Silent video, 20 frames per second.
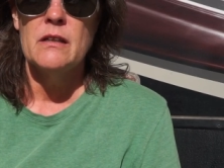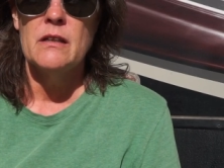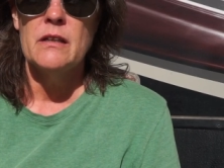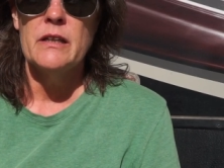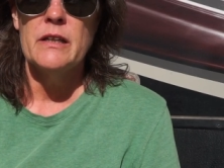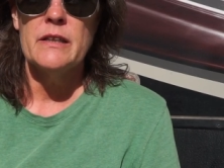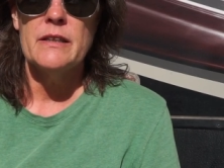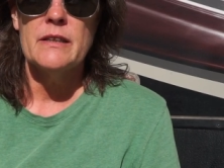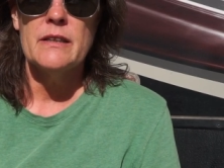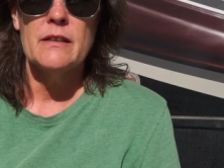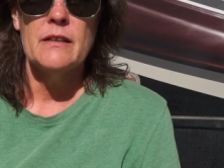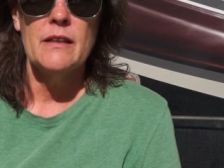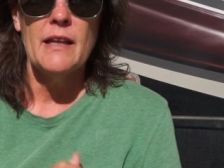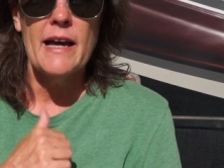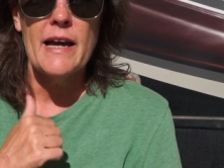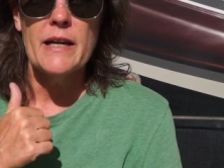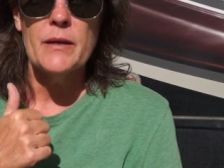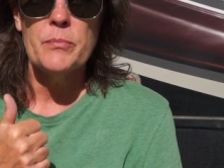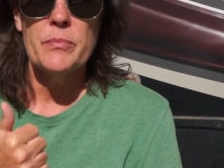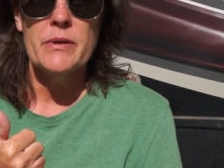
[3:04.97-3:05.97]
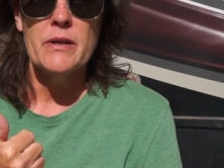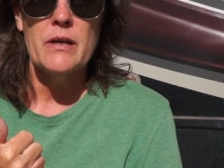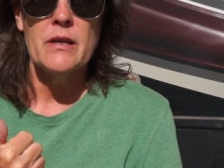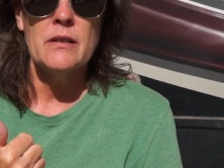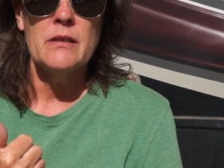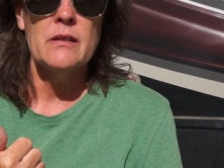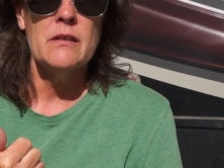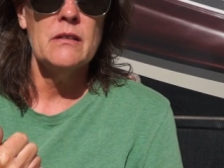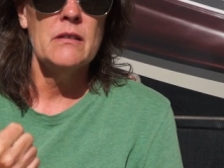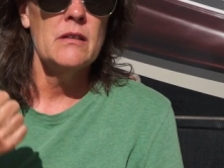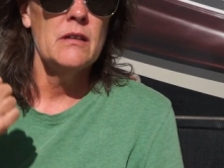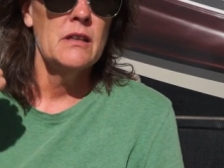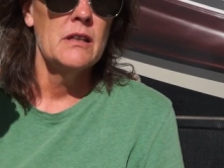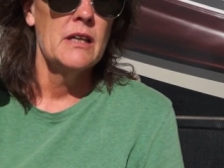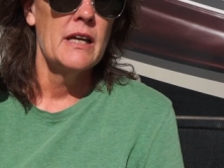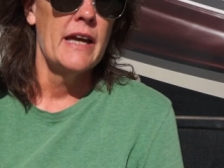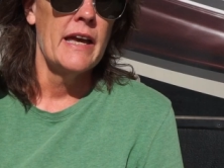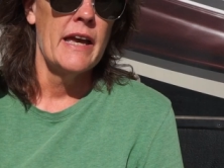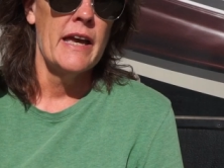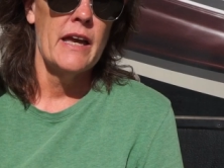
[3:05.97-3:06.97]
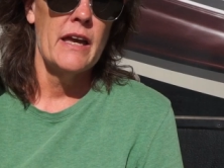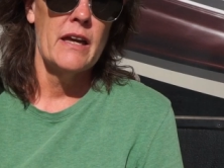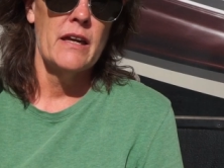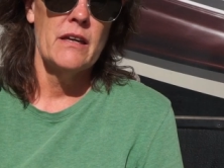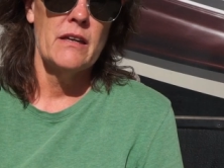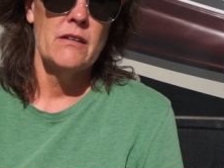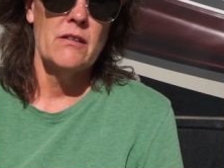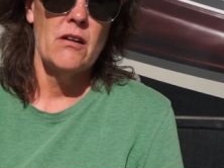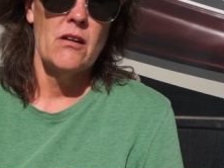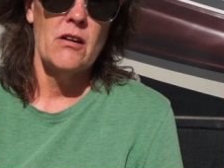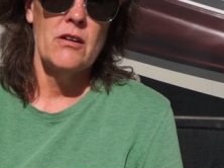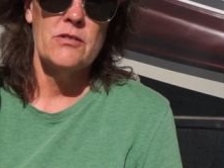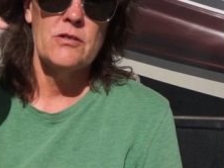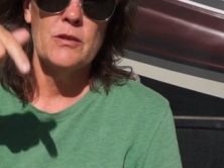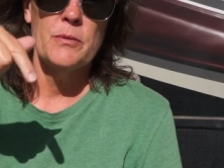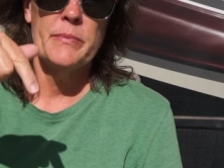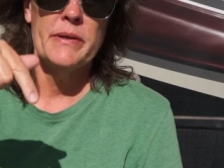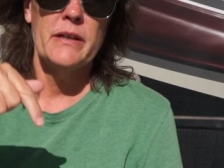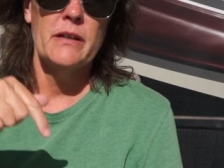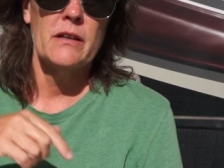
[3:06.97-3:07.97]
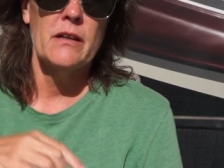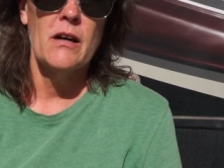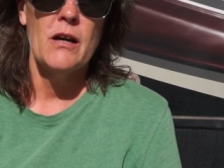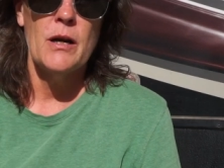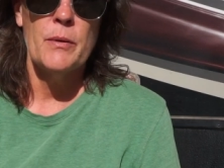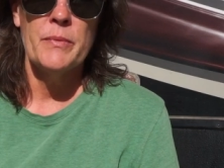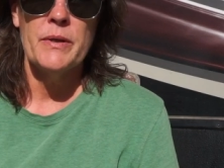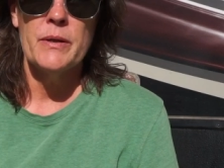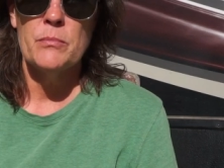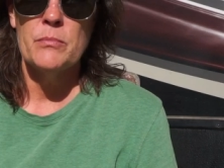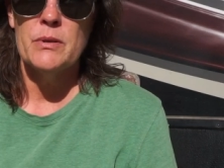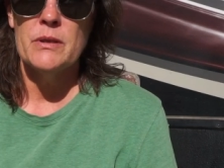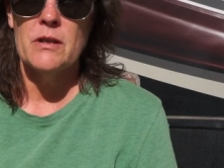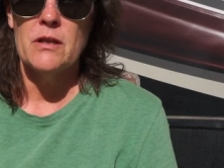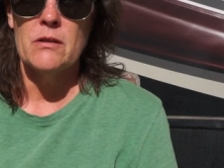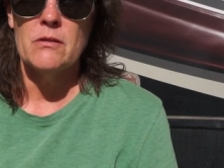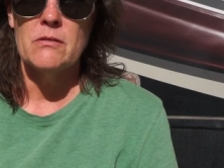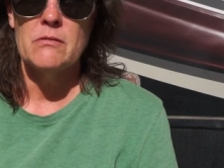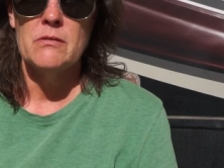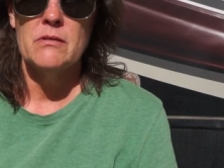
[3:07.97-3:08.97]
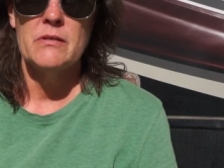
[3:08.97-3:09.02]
Hit the like button and also make a comment below.